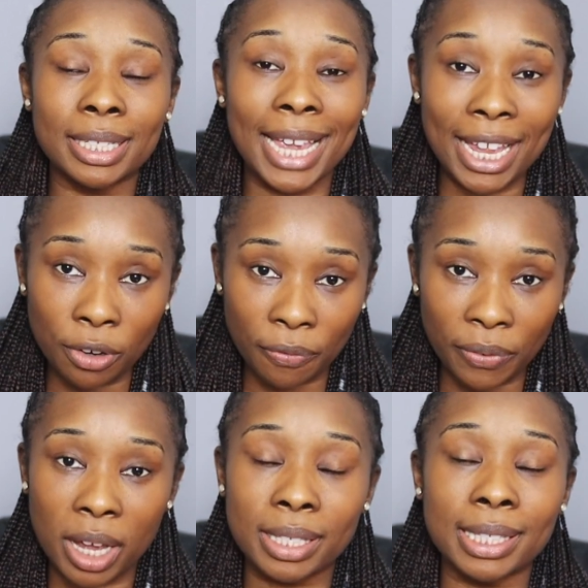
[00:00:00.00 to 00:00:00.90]
The Daniel
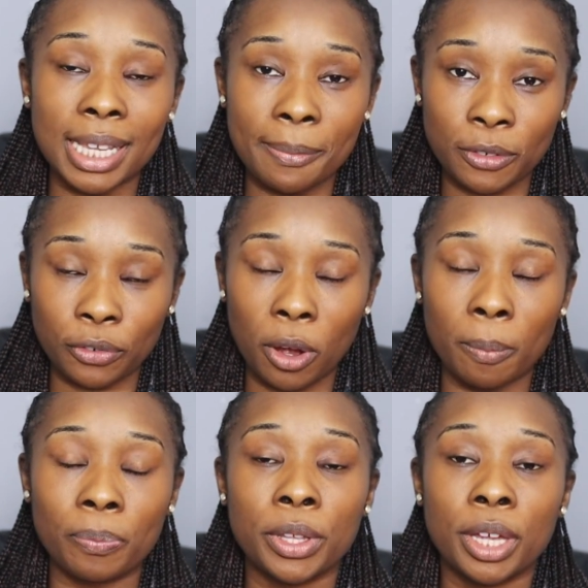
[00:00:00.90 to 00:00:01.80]
fast stems
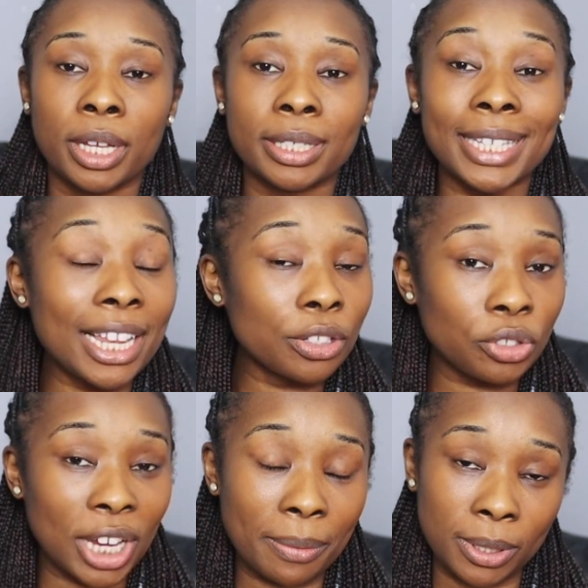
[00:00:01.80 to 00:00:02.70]
from
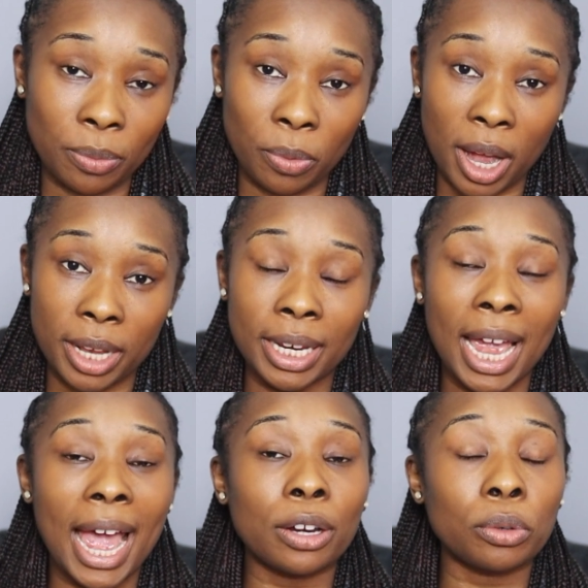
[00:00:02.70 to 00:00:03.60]
Daniel chapter one
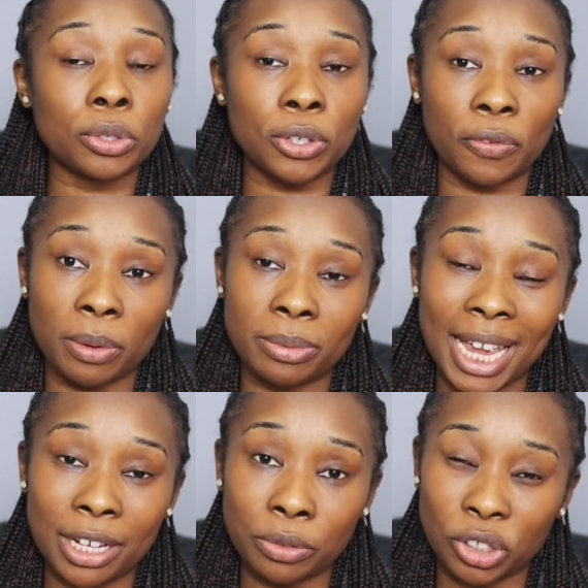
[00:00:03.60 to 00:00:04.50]
and also from
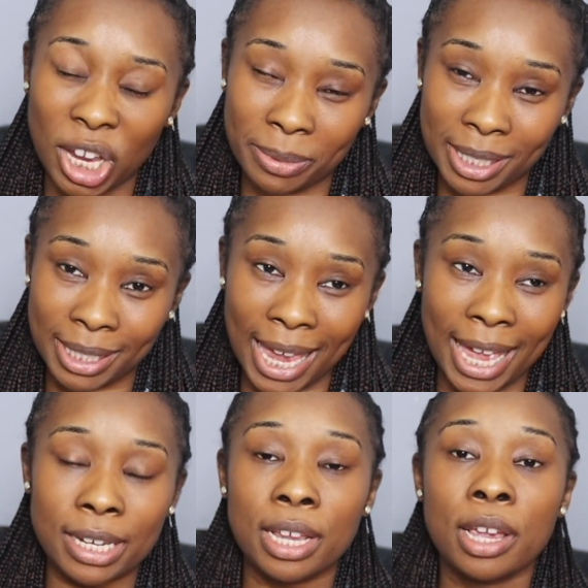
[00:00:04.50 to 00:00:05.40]
Daniel chapter
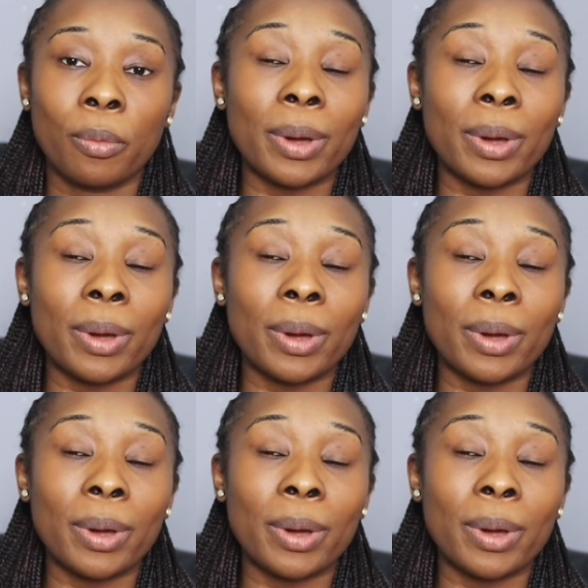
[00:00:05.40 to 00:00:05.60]
ten,